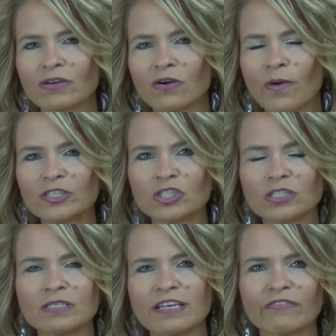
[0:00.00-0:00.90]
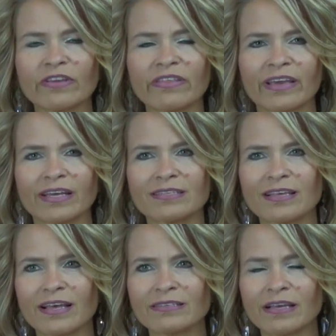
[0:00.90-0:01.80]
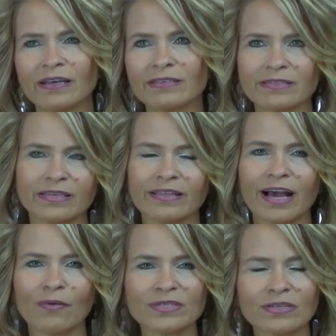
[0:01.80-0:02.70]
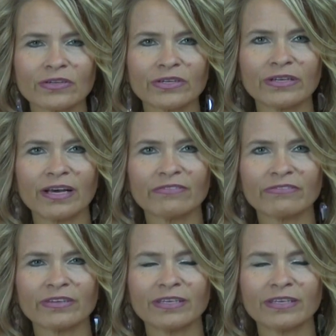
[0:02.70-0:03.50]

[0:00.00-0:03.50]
questions everything and says, see, that wasn't good enough.